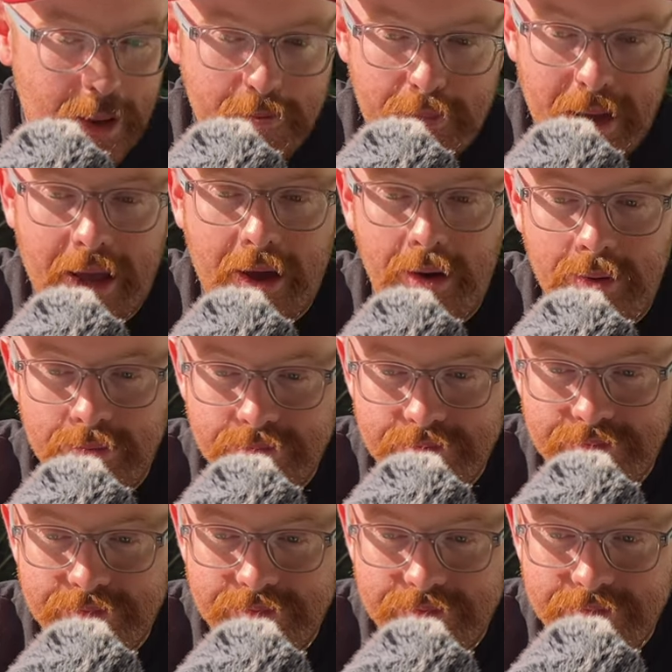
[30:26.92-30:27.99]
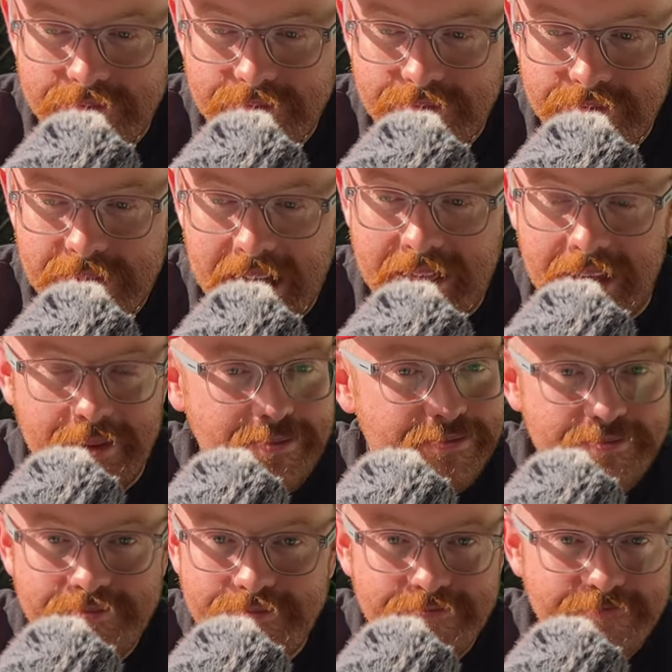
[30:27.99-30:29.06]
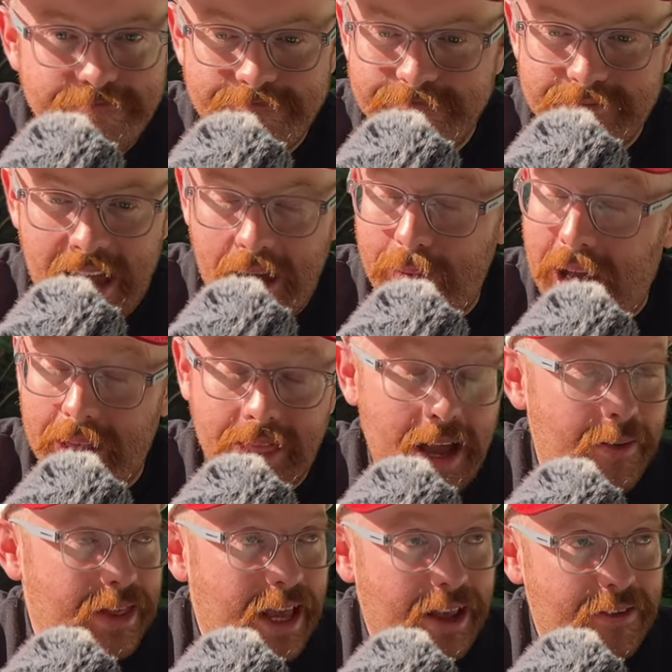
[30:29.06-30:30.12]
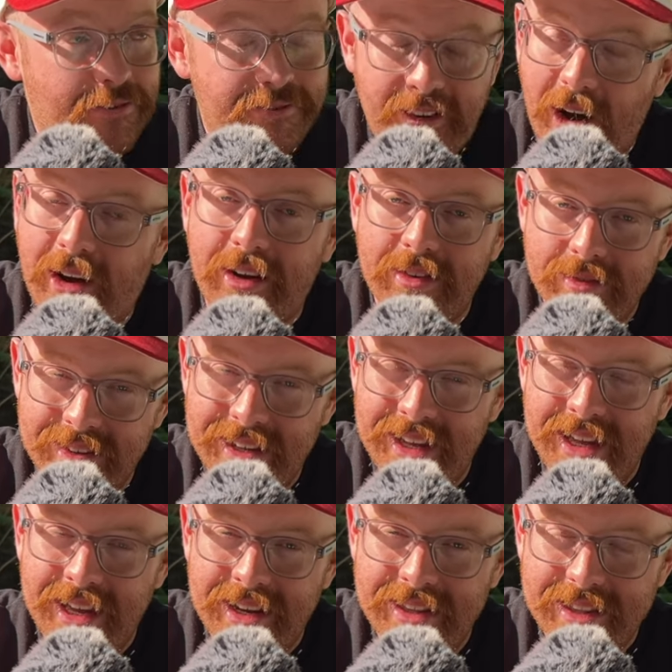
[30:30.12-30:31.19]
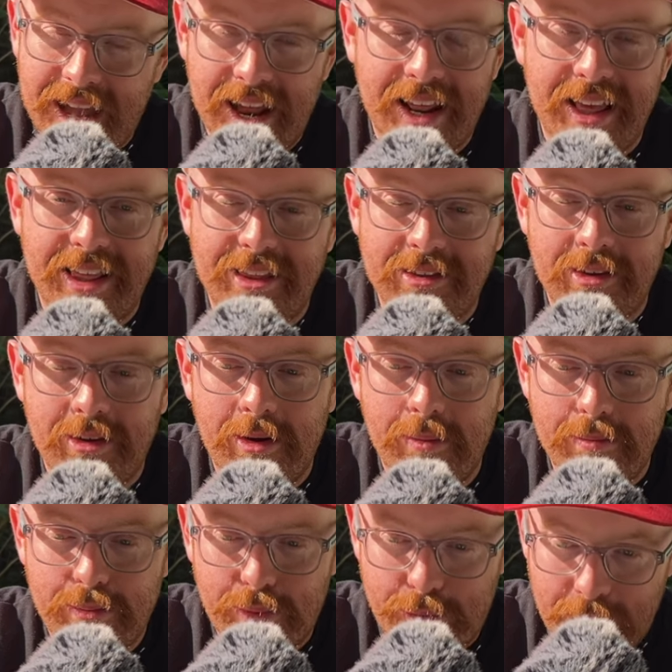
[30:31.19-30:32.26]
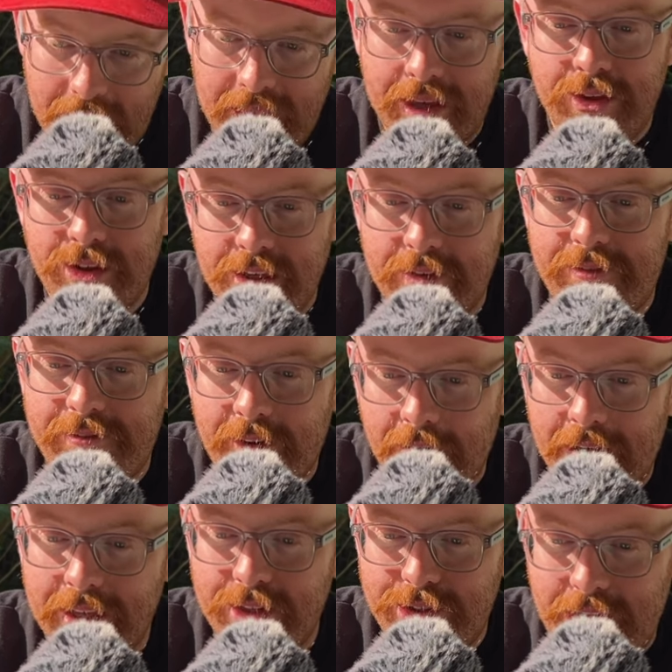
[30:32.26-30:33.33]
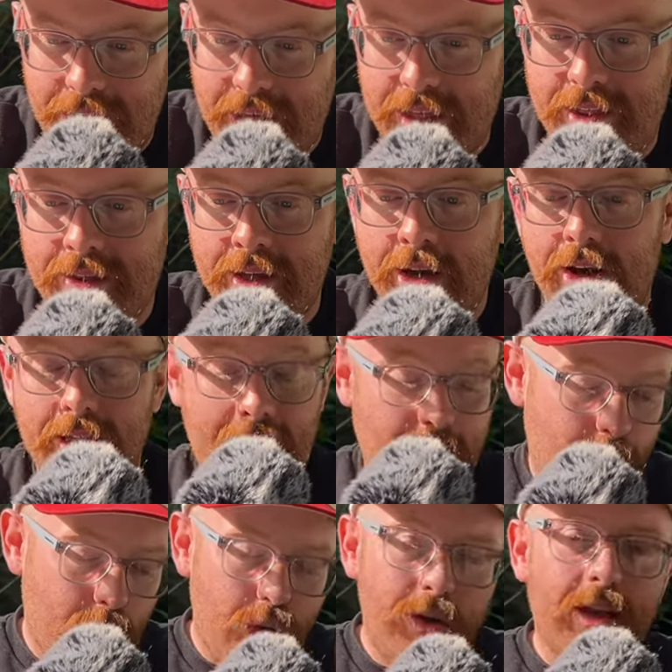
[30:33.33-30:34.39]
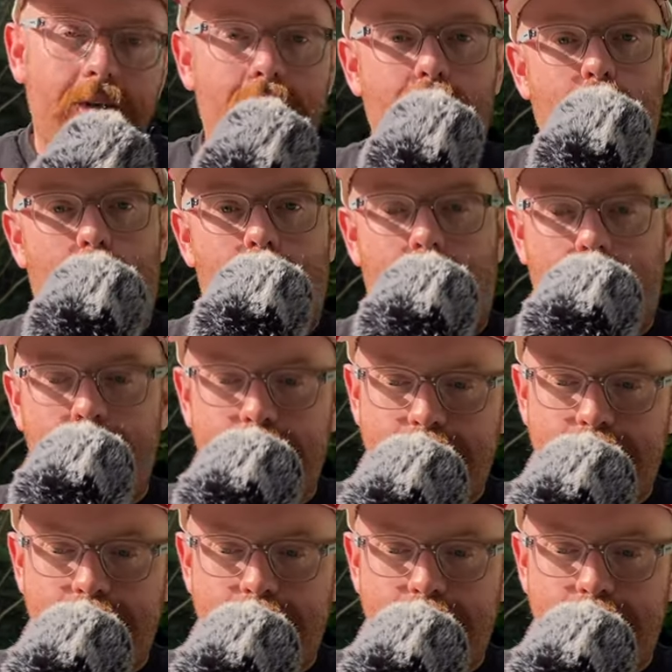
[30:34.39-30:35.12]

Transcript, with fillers: Bingo. That's it. That, that was like fuck. That is brilliant. She's a fucking genius. Because like when you tell a story, right?